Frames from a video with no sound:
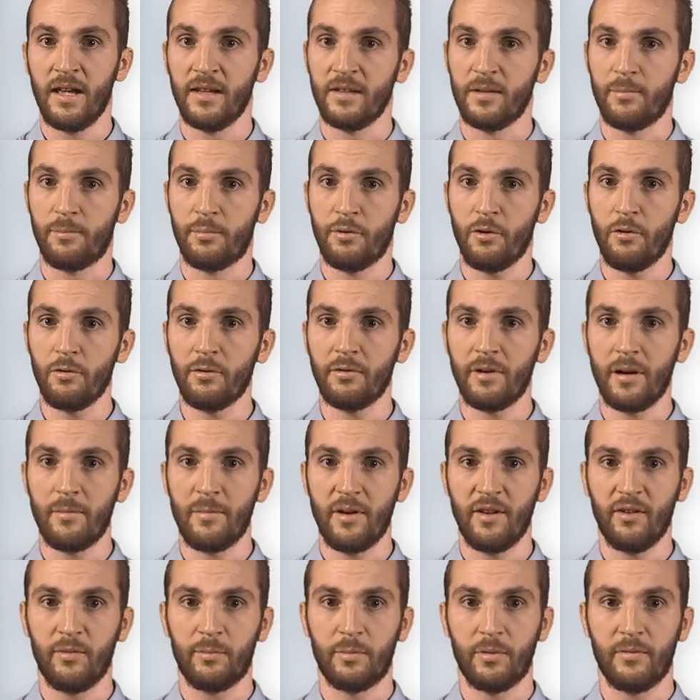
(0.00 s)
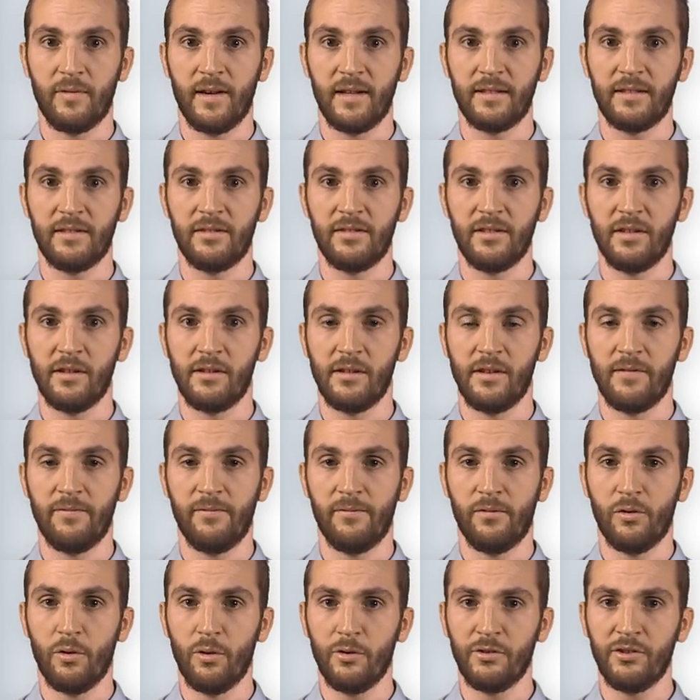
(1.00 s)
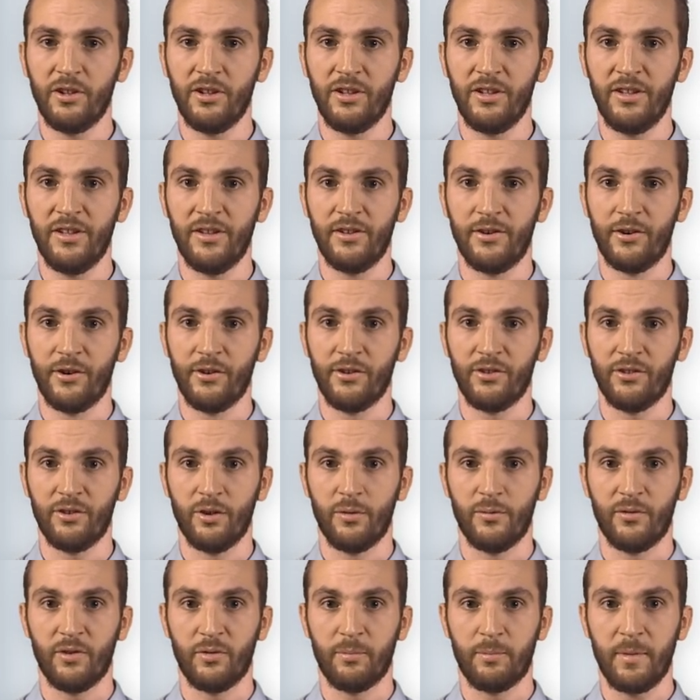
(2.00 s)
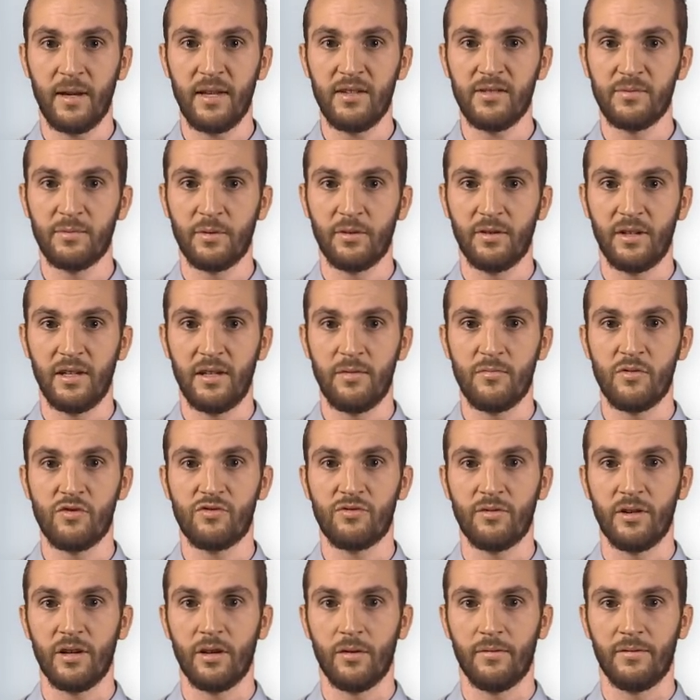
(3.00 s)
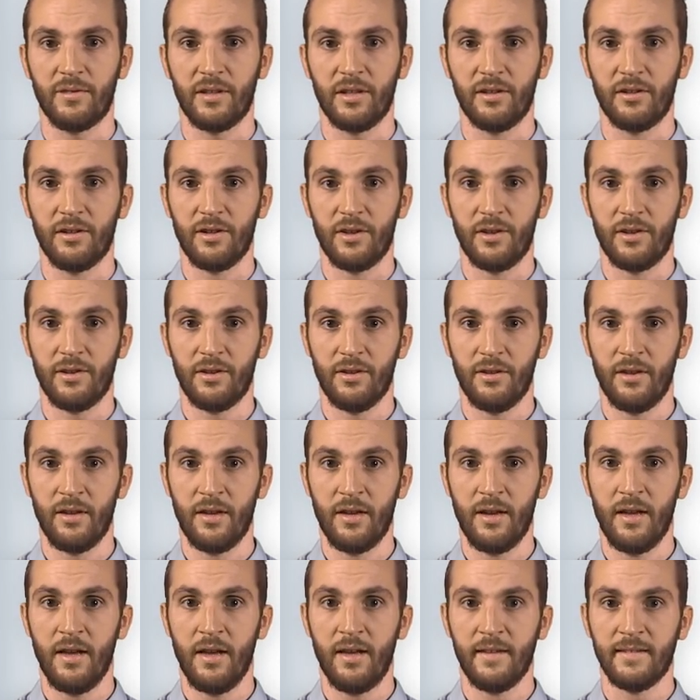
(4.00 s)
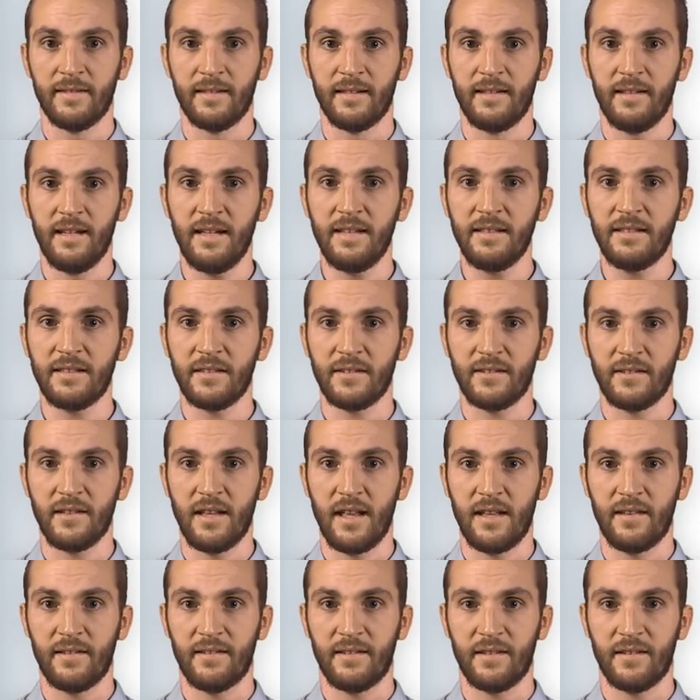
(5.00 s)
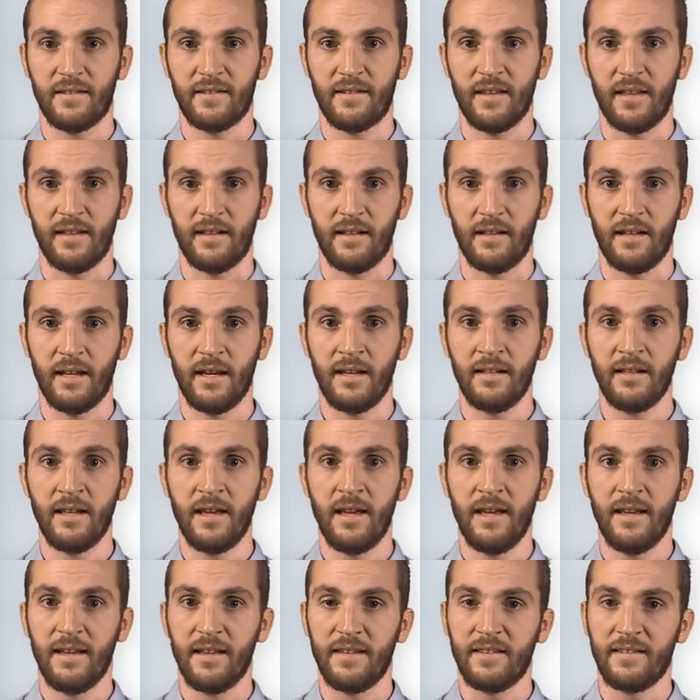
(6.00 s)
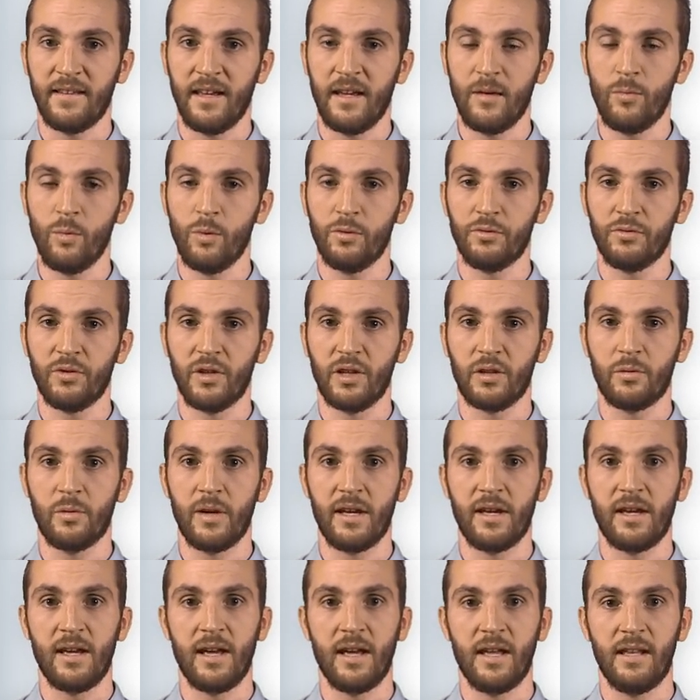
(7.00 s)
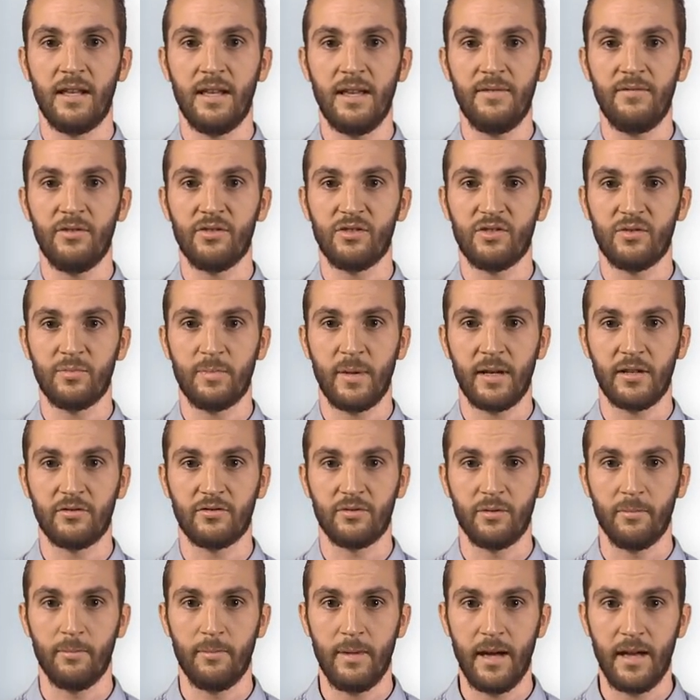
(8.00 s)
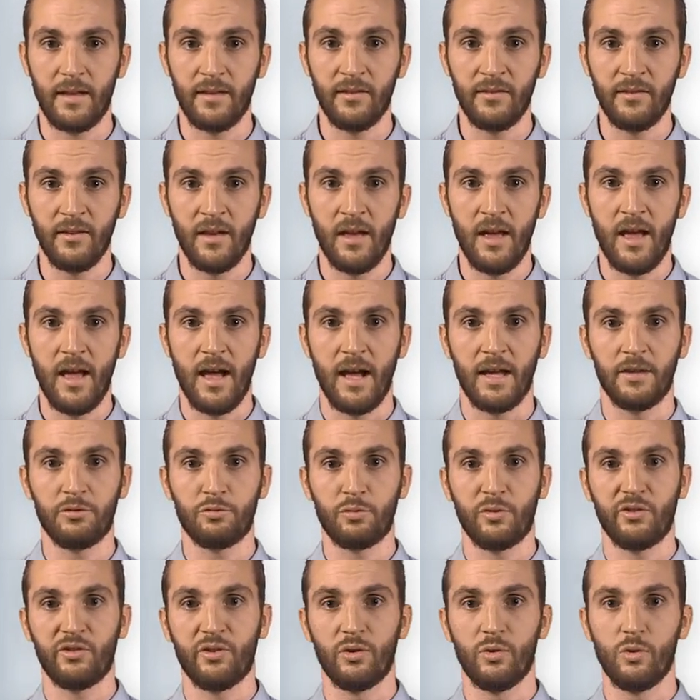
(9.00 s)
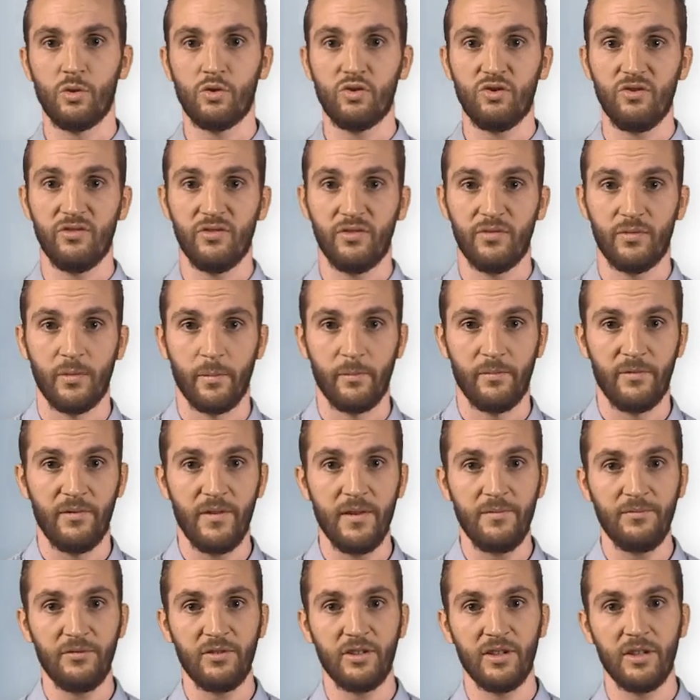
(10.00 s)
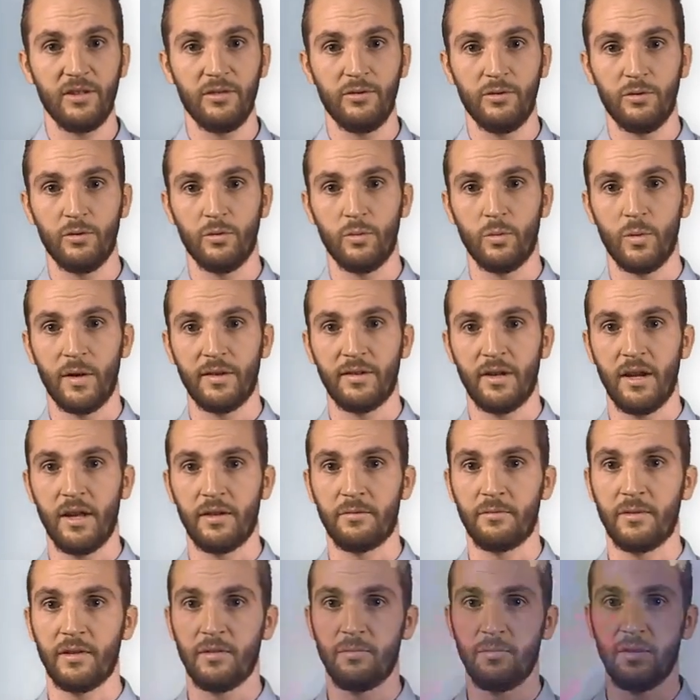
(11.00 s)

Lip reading: The program has provided nearly 40 years of spaceborne imagery of the Earth. The latest Landsat satellite is able to acquire 11 spectral bands at resolutions from 15 to 100